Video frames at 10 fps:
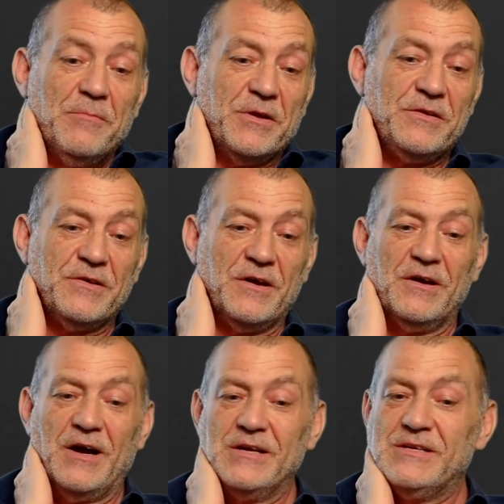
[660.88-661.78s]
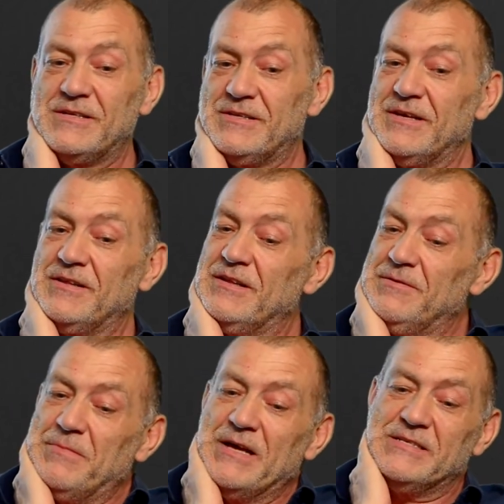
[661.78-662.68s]
But I just think that
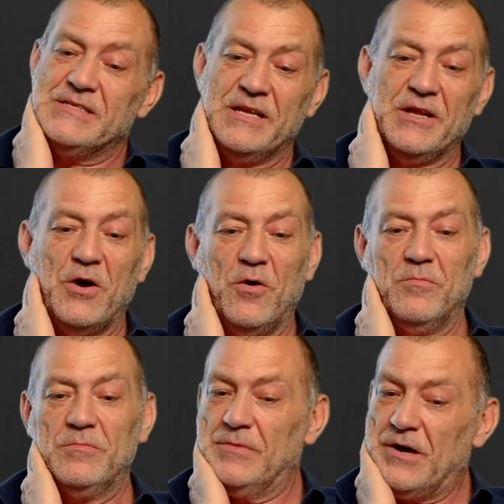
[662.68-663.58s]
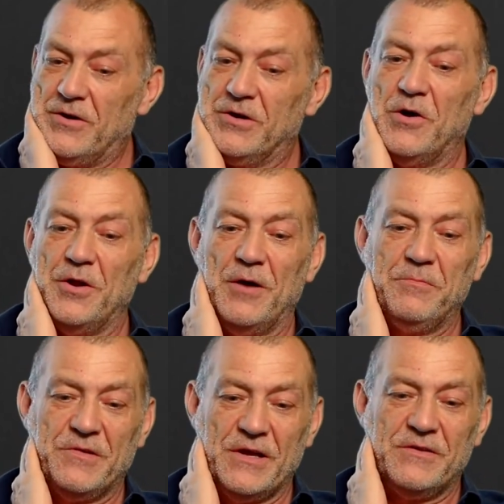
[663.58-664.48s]
Man City at home are going to
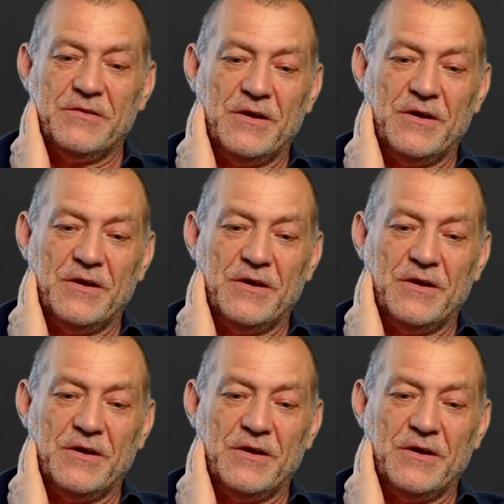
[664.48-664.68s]
upset.